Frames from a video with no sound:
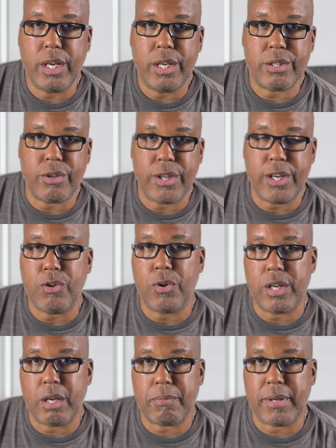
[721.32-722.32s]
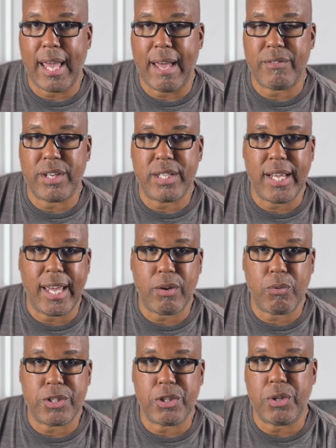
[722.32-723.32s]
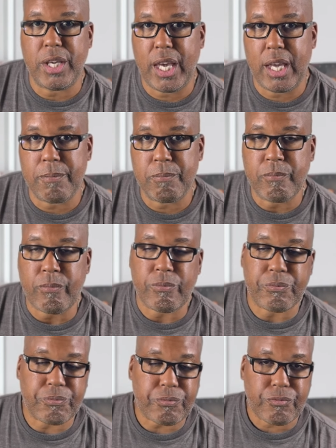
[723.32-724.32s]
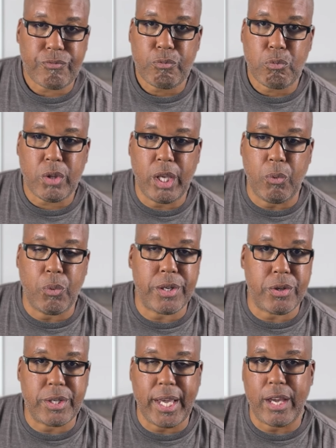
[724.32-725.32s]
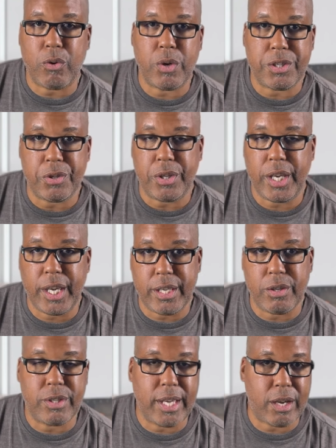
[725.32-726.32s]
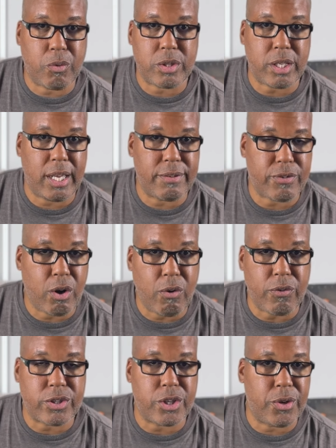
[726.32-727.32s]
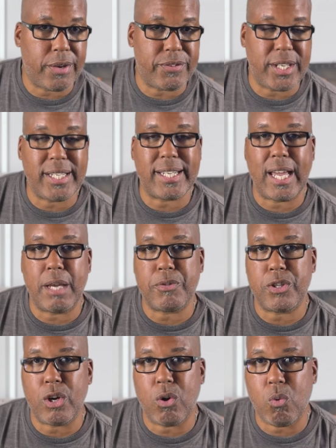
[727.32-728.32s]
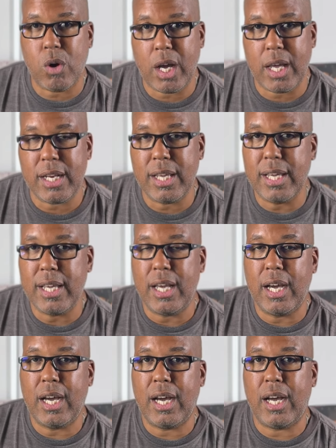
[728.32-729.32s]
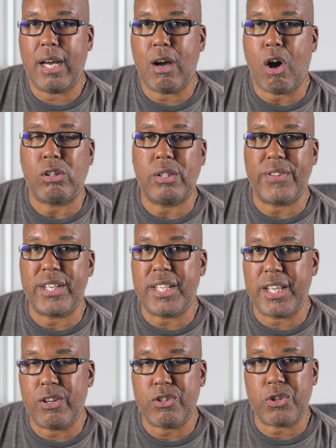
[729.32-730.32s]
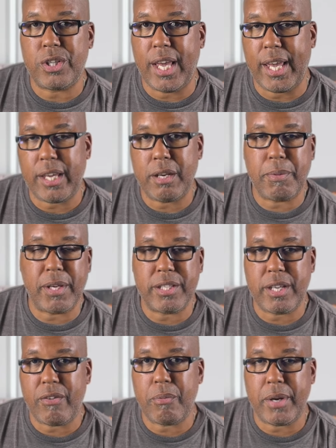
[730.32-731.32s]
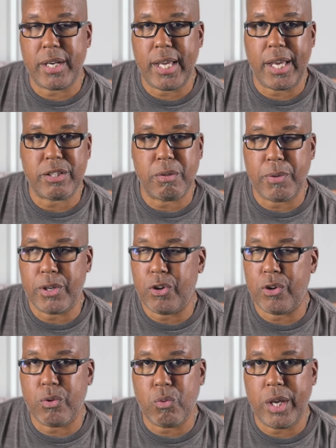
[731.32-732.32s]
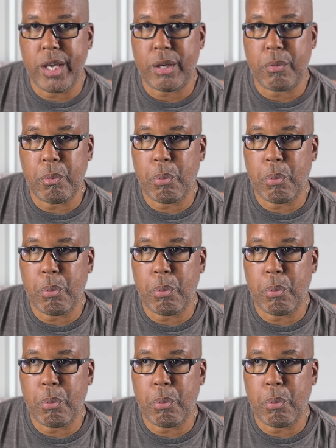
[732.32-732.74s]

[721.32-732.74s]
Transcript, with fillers: So then you end up having to take what you get. And when you take what you take what's left over. So you have tee times you don't want. All of the deals are taken because everybody takes them. But during the week,